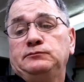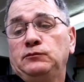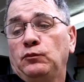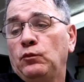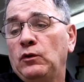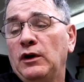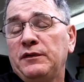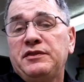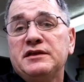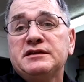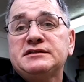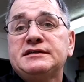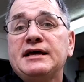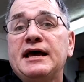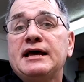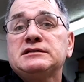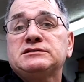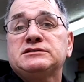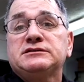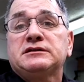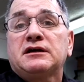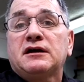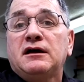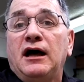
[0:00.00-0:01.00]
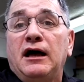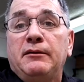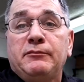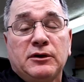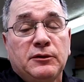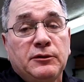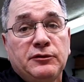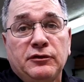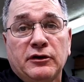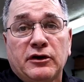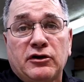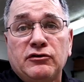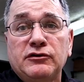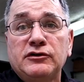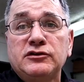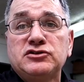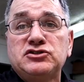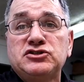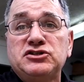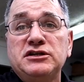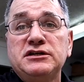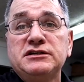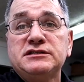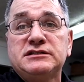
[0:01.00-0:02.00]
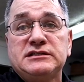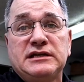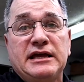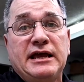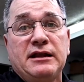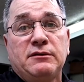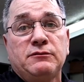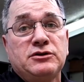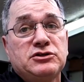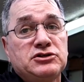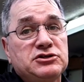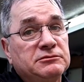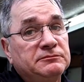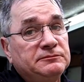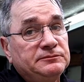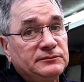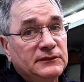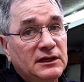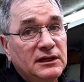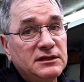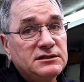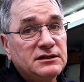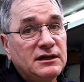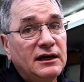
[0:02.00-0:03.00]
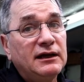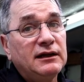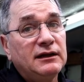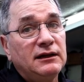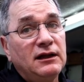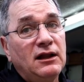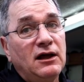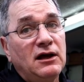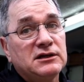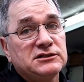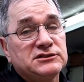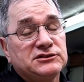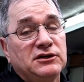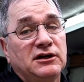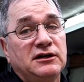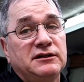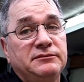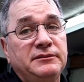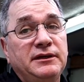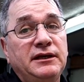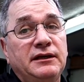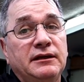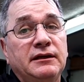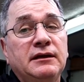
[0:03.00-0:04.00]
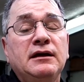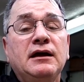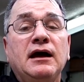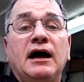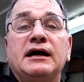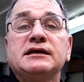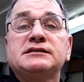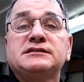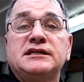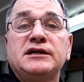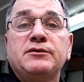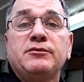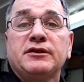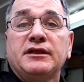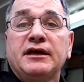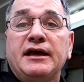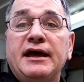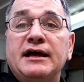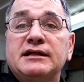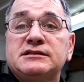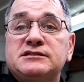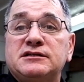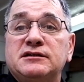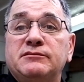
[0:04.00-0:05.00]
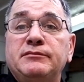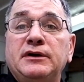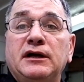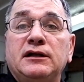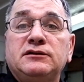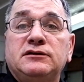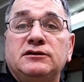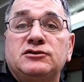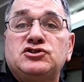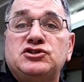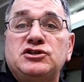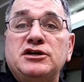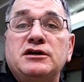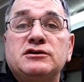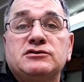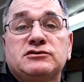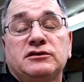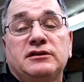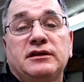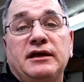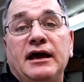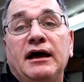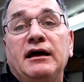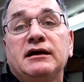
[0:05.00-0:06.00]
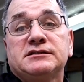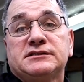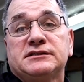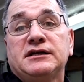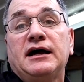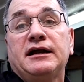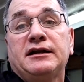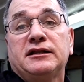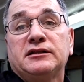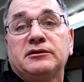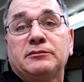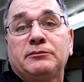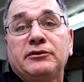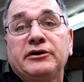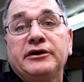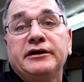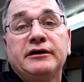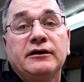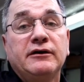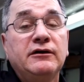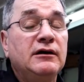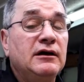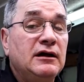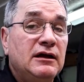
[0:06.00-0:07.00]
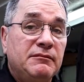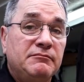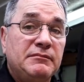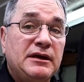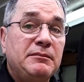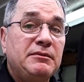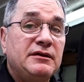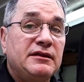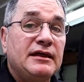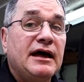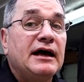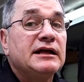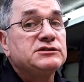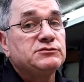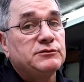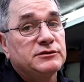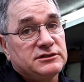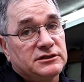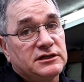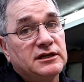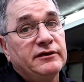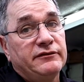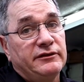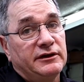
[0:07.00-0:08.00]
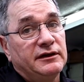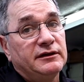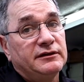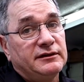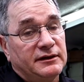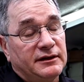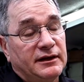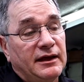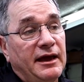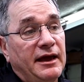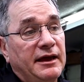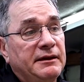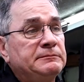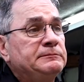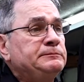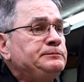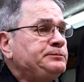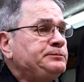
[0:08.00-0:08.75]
What this has in common with the grilled cheese sandwich, it's kind of lost on me. I see where they had some melted cheese on the outside of the burrito. Maybe that's what's giving it the name.